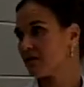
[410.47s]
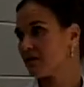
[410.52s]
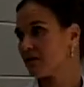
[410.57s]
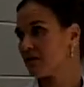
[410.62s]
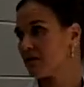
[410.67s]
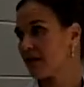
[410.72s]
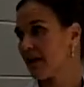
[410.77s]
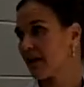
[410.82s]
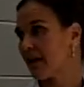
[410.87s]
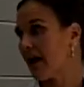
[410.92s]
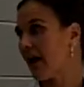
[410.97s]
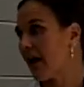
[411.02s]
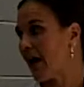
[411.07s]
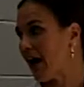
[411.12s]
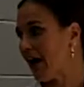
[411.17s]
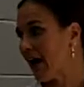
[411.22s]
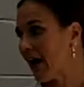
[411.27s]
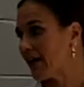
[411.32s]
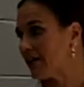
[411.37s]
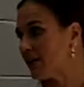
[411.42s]
this is like a
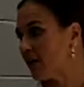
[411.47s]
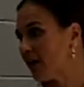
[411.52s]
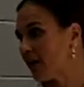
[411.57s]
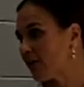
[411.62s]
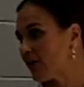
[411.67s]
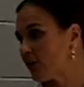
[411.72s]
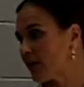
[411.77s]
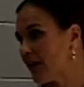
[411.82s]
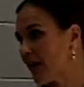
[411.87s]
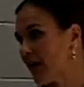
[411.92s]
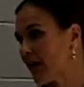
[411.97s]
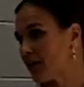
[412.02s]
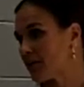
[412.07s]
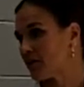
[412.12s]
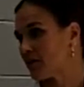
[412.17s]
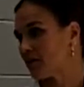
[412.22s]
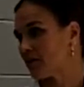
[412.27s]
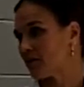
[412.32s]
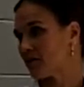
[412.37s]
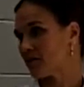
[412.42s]
high-dollar
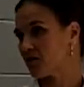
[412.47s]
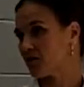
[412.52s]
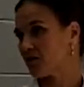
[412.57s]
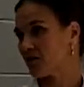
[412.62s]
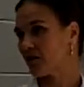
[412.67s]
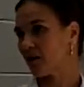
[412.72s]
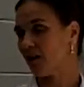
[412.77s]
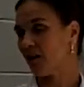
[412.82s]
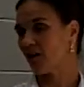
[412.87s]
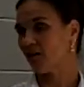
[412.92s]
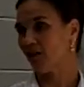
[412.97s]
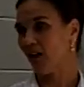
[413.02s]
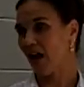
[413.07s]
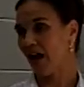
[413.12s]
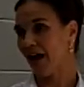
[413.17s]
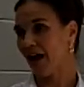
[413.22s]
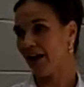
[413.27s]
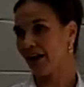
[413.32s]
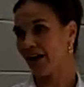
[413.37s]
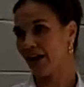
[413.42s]
reaction because you get a
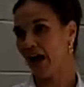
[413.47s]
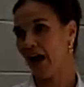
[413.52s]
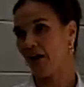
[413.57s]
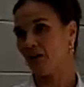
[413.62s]
lot